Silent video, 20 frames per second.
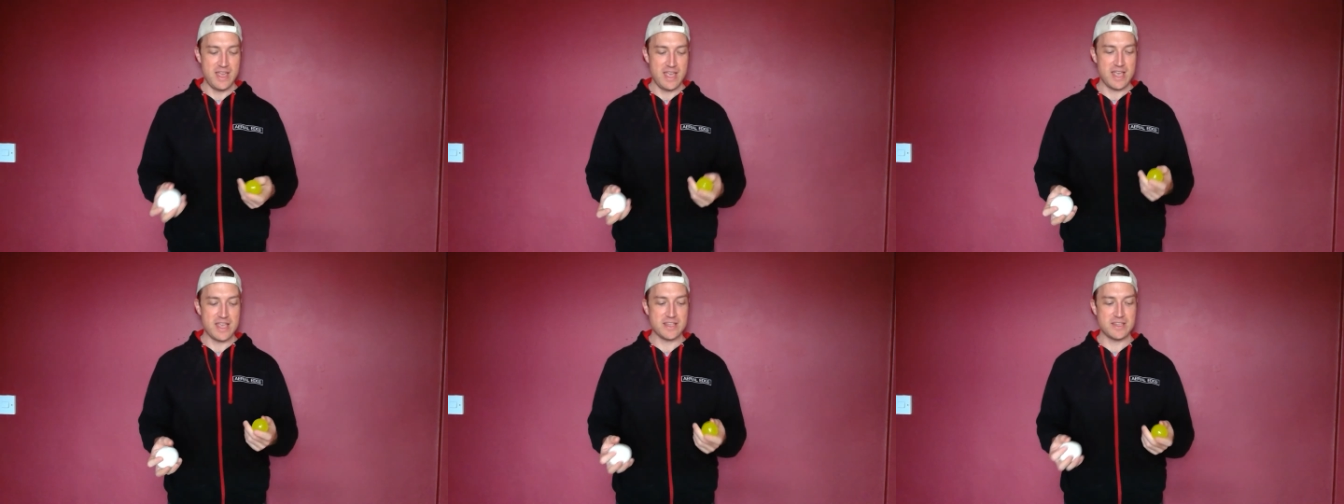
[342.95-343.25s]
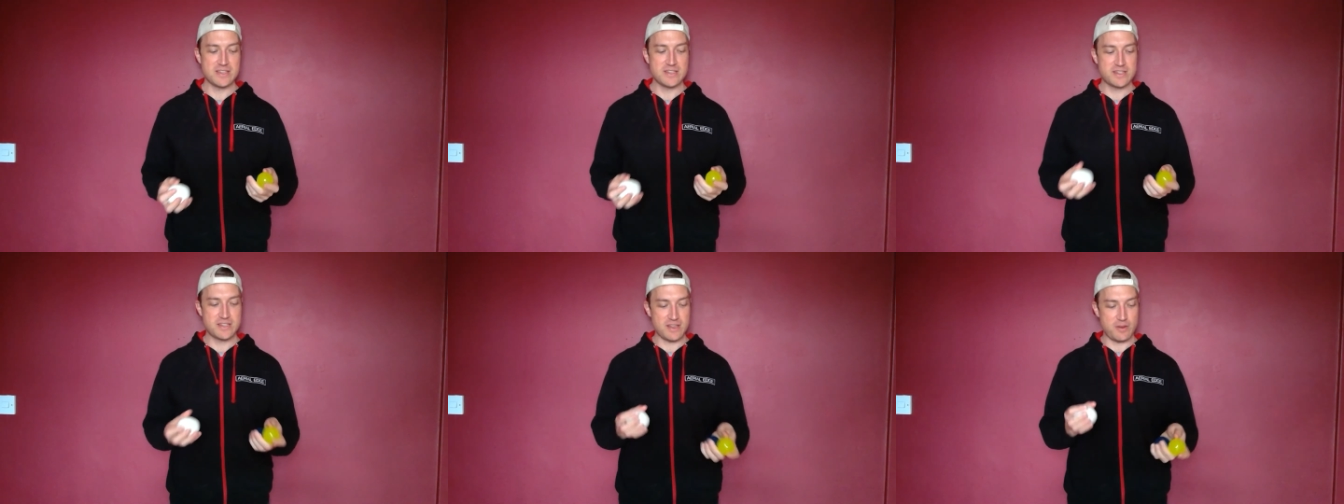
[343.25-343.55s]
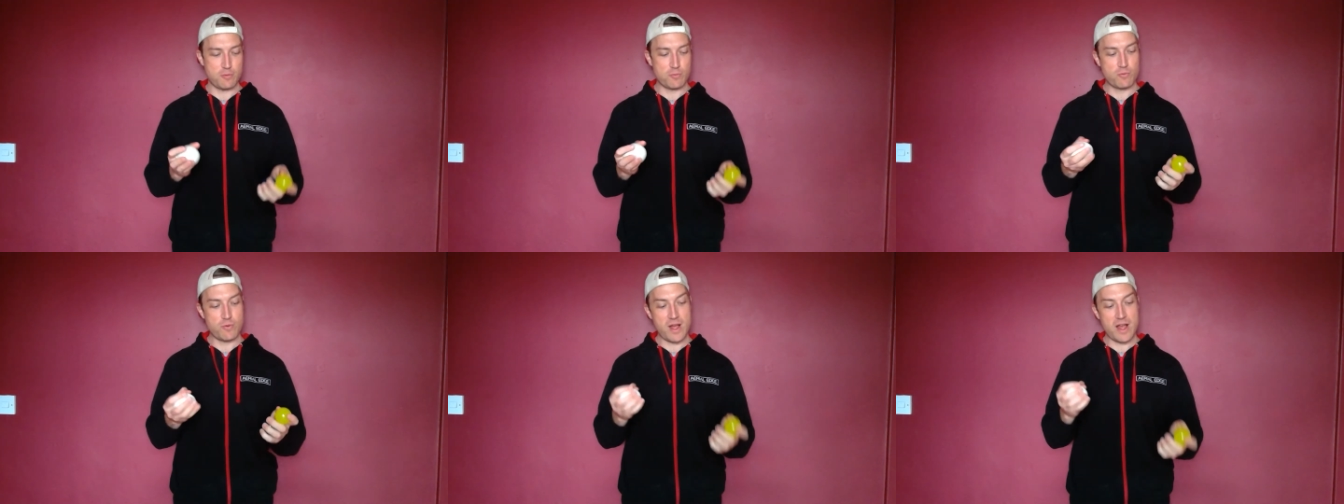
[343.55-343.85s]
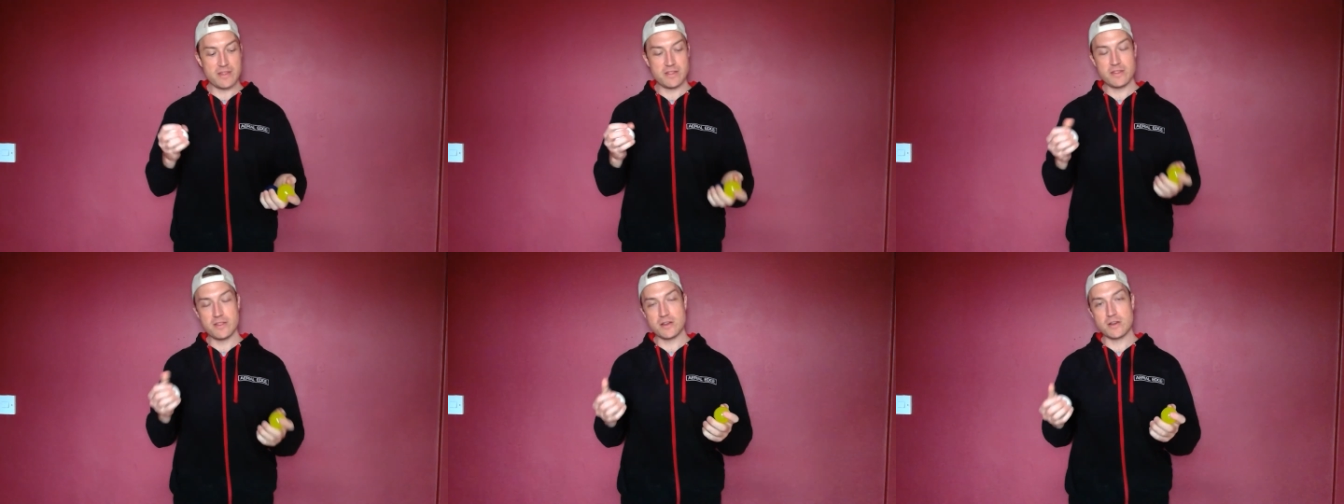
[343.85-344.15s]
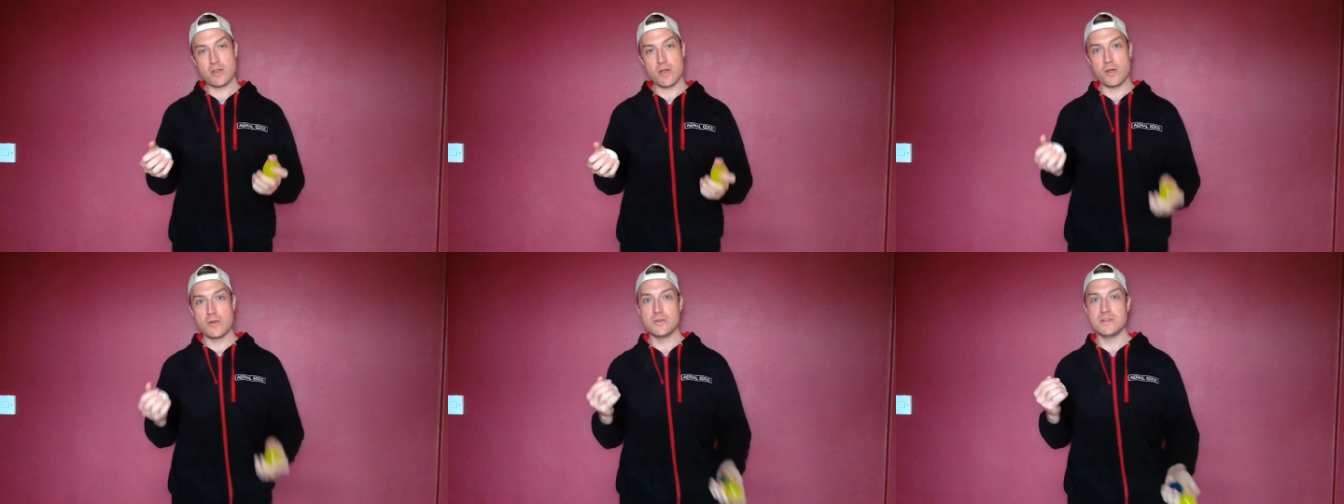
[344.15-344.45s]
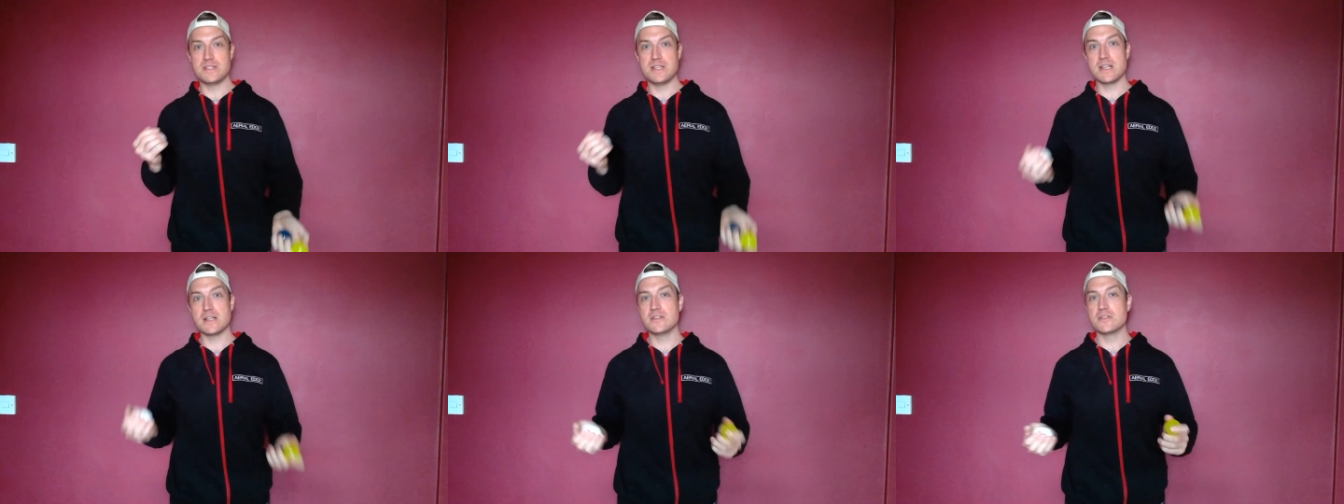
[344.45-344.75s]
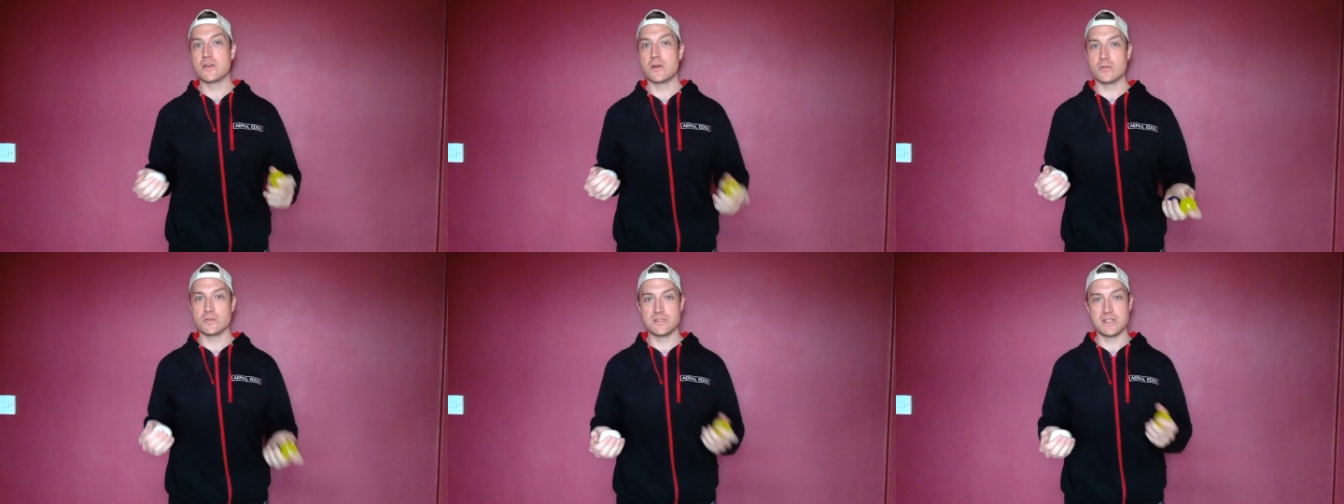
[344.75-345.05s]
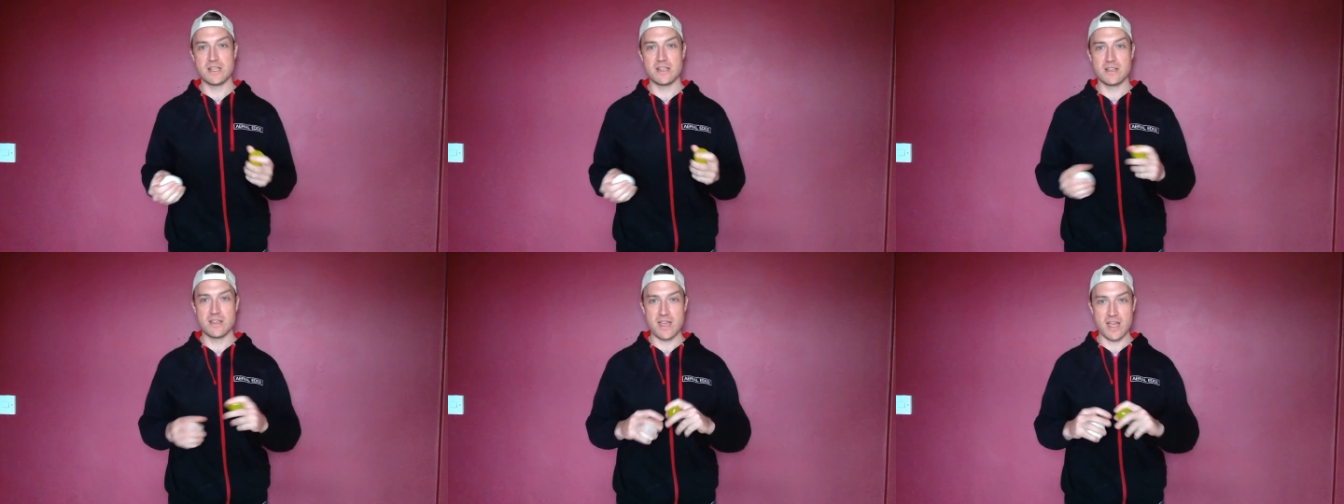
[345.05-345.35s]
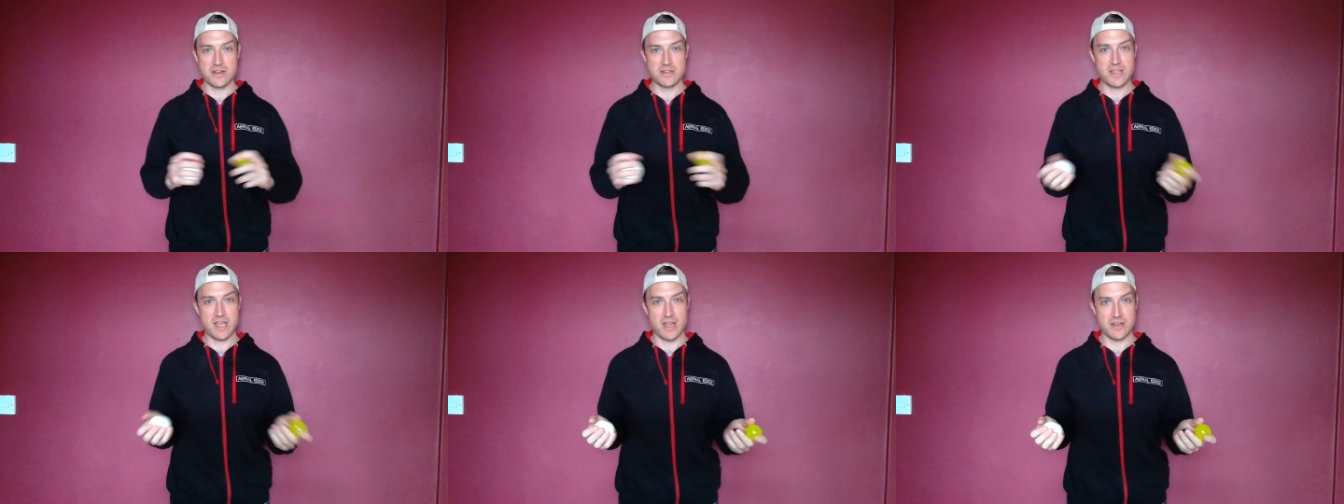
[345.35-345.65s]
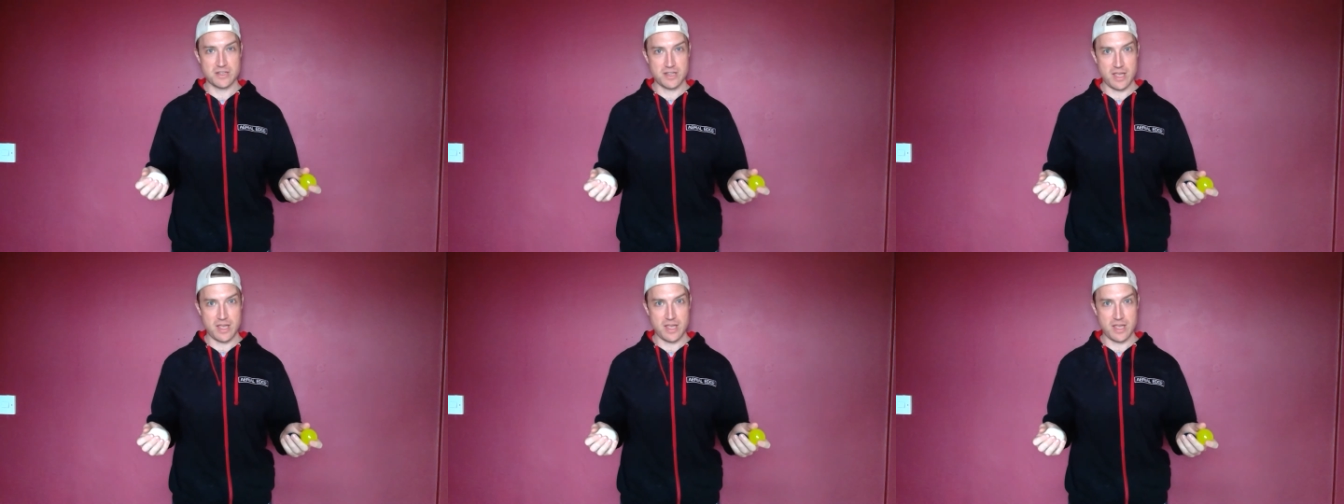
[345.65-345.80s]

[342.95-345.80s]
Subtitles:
is rather than go ding dong, ding, catch, catch,